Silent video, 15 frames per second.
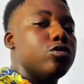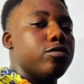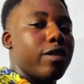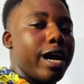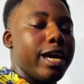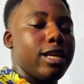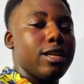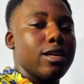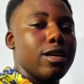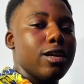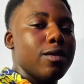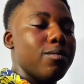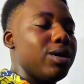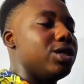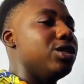you find,
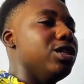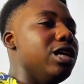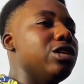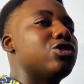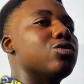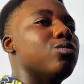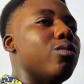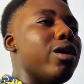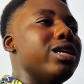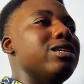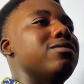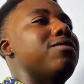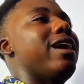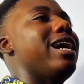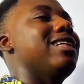but you need to
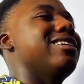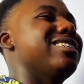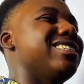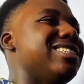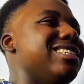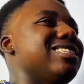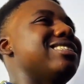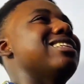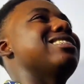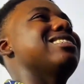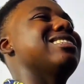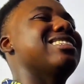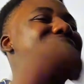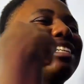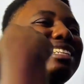modify shit that
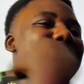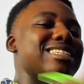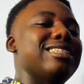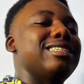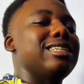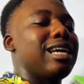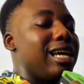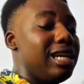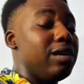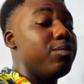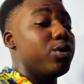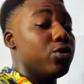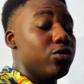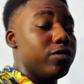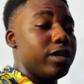is statistically
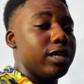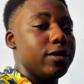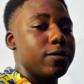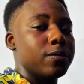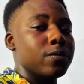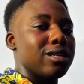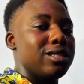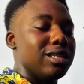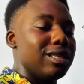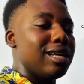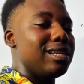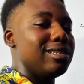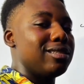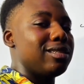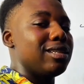proven, shit
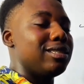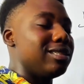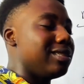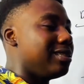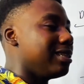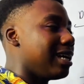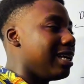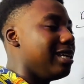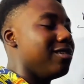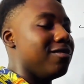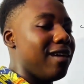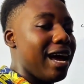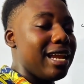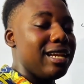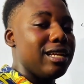that is statistically
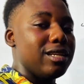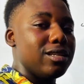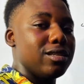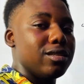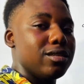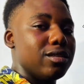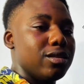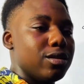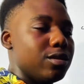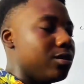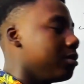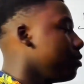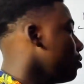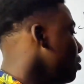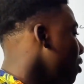valid,
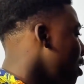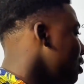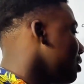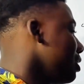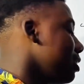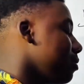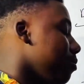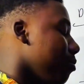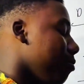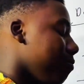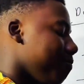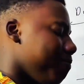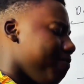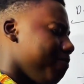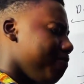not just
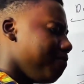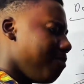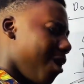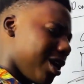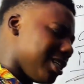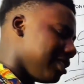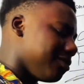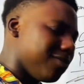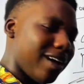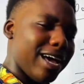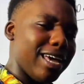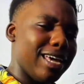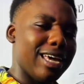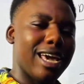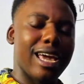
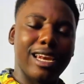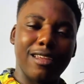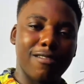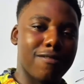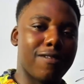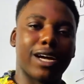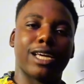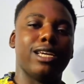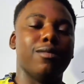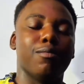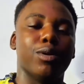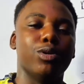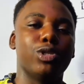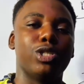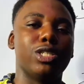modifying any fucking
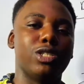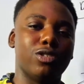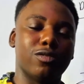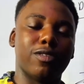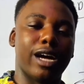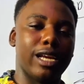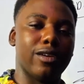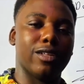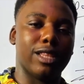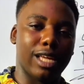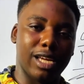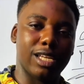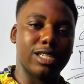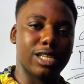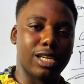bullshit you find on
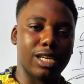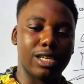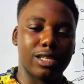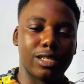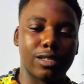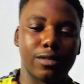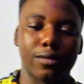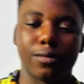the internet.